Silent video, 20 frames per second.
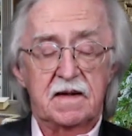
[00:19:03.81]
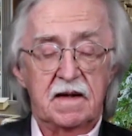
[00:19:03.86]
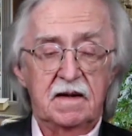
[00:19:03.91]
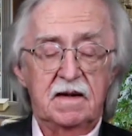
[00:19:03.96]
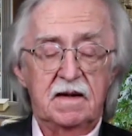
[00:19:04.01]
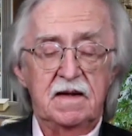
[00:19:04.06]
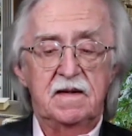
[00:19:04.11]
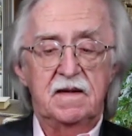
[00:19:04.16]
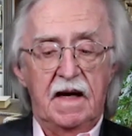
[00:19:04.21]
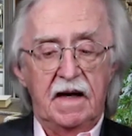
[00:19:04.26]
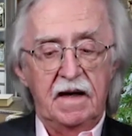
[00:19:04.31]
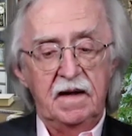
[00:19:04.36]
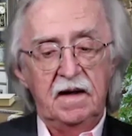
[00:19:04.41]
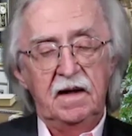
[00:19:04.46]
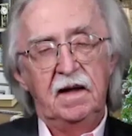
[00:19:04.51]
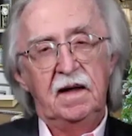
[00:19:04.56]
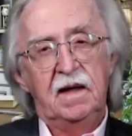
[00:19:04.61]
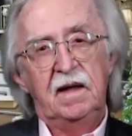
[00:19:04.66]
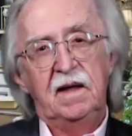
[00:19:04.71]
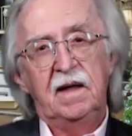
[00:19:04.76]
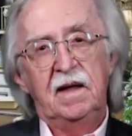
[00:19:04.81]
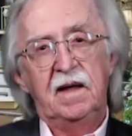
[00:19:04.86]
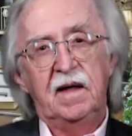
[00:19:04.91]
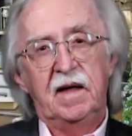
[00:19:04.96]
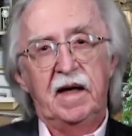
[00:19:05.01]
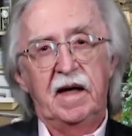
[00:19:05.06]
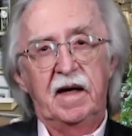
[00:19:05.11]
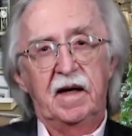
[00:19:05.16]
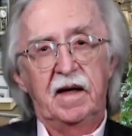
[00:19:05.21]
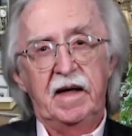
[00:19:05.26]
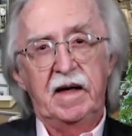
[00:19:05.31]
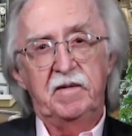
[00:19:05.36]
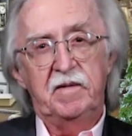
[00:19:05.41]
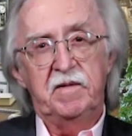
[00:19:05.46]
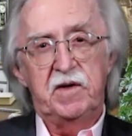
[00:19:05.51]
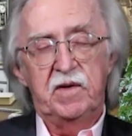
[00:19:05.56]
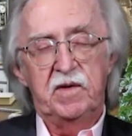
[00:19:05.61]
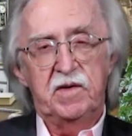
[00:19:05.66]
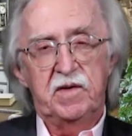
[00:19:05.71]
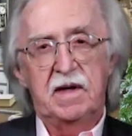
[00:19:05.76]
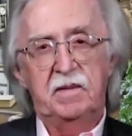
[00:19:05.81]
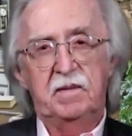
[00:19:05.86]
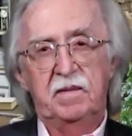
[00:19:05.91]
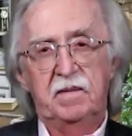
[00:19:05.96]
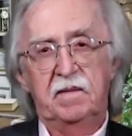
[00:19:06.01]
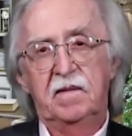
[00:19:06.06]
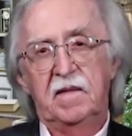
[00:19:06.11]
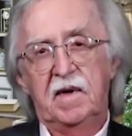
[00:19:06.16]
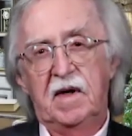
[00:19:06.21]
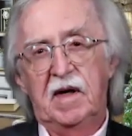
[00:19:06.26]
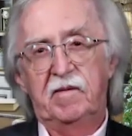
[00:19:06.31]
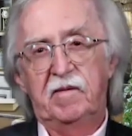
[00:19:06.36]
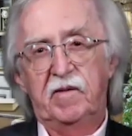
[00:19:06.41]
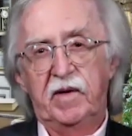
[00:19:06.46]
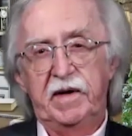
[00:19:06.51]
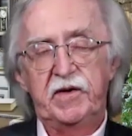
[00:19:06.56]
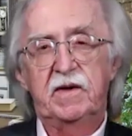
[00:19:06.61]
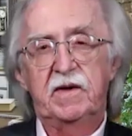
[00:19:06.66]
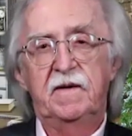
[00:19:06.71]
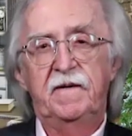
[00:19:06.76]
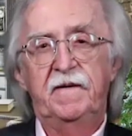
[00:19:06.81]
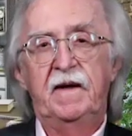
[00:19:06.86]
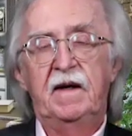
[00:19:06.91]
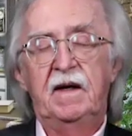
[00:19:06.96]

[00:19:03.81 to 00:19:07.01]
At least that gives you some coverage.